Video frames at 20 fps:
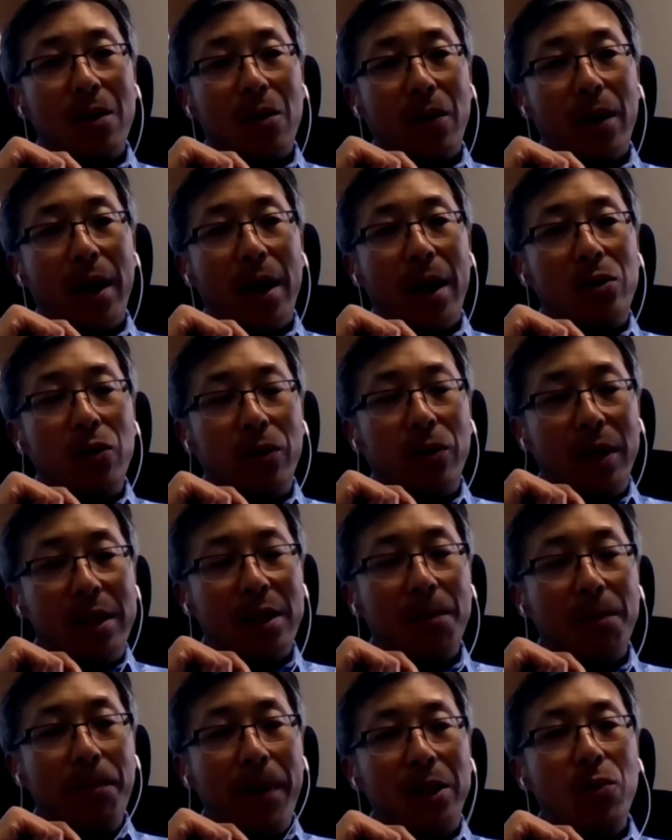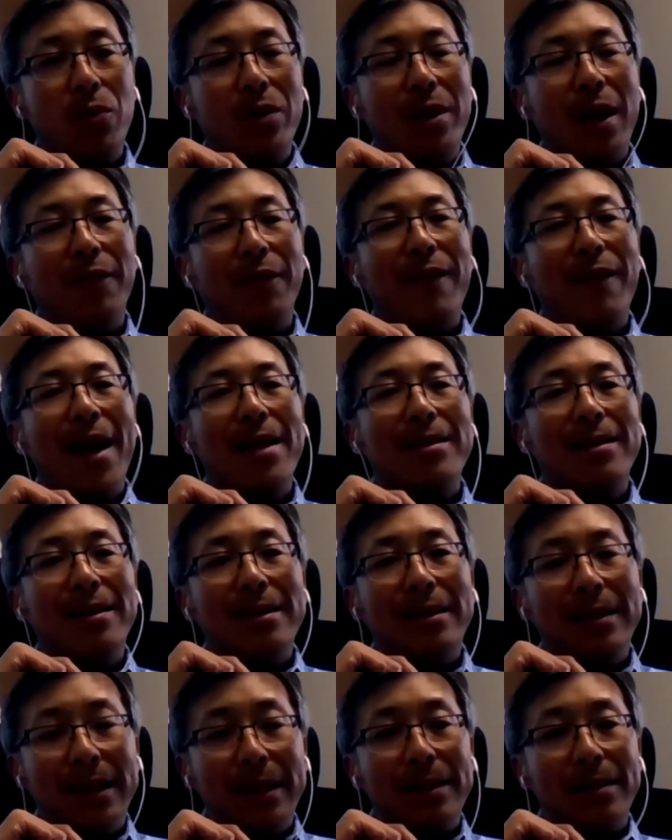okay? So these are patients with advanced
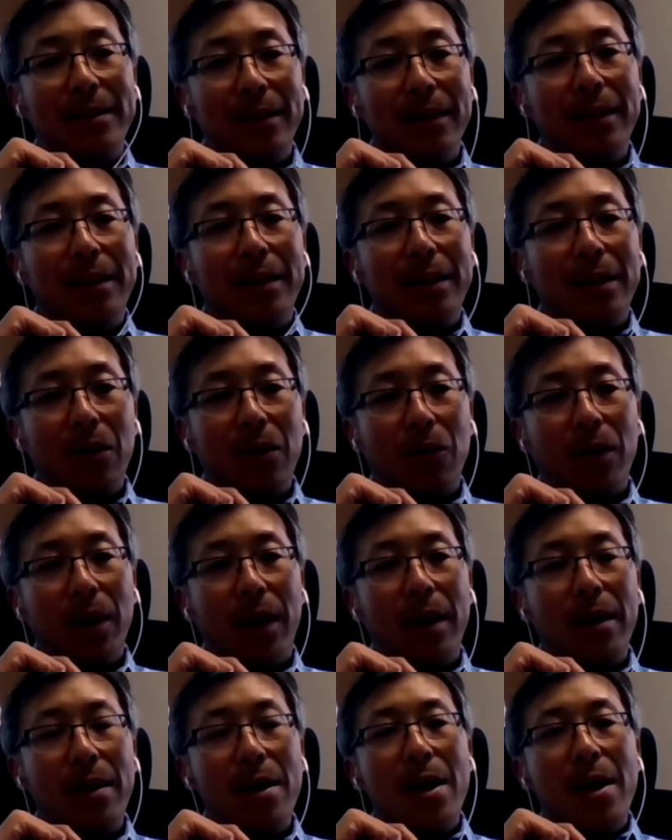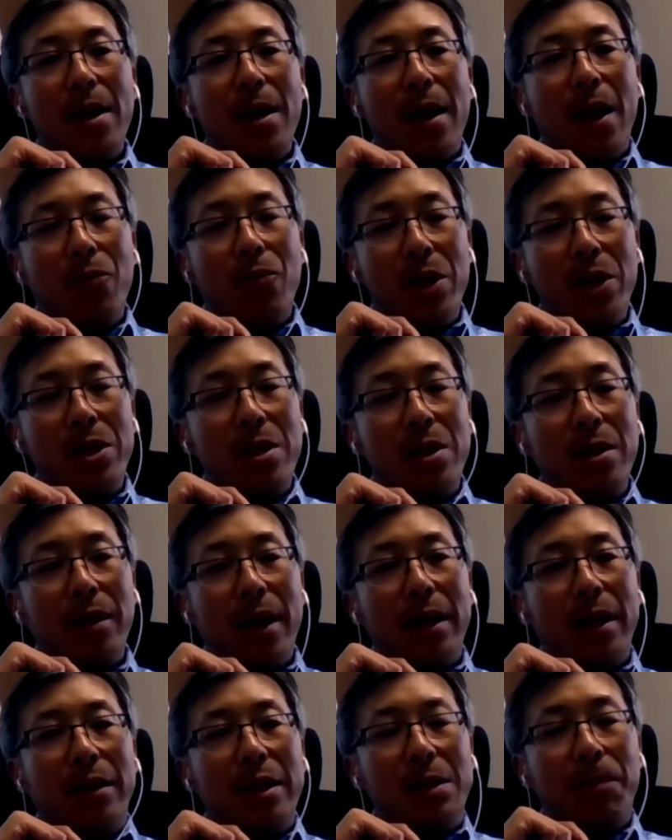disease, okay? And reason
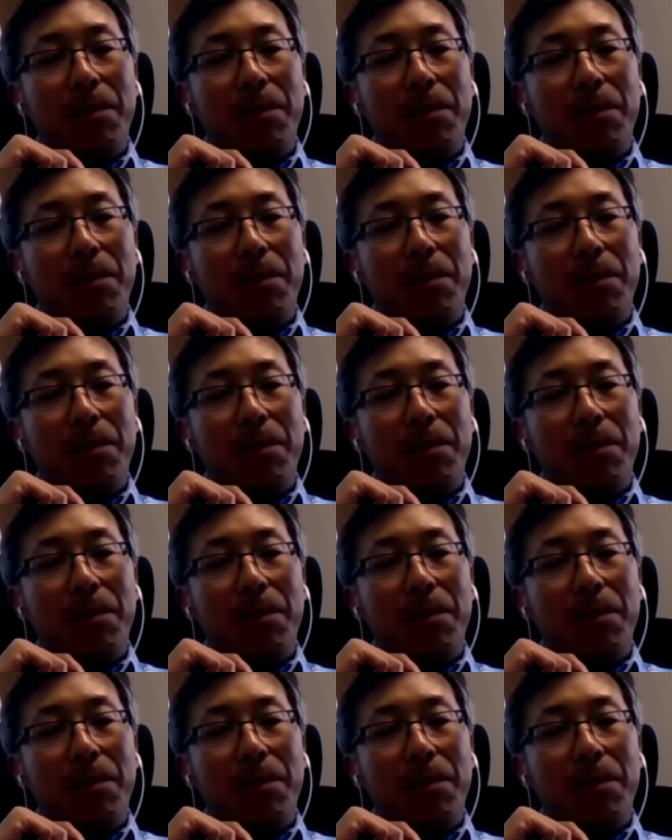that